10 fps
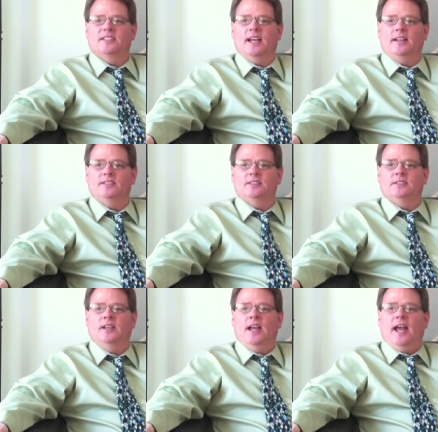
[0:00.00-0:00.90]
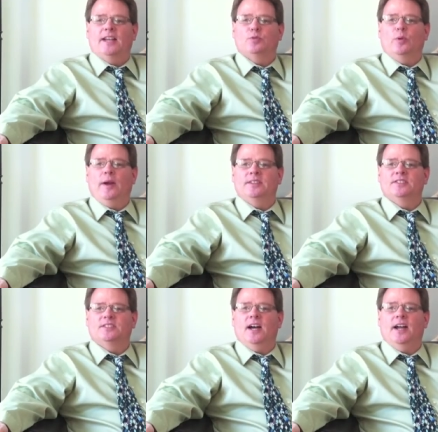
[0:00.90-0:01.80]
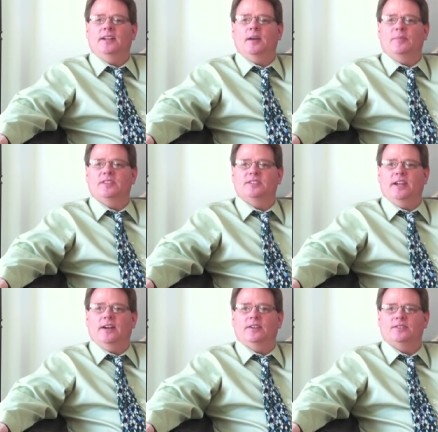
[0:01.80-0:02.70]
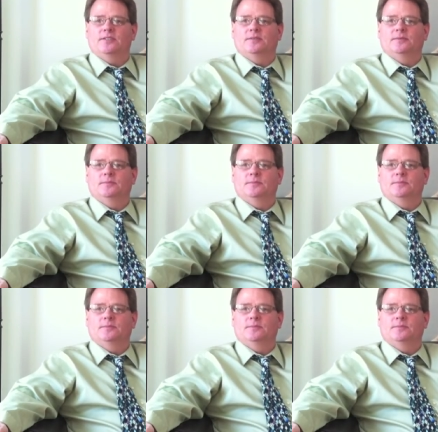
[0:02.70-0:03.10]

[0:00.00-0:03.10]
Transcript: skeleton as we went inside and up the stairs.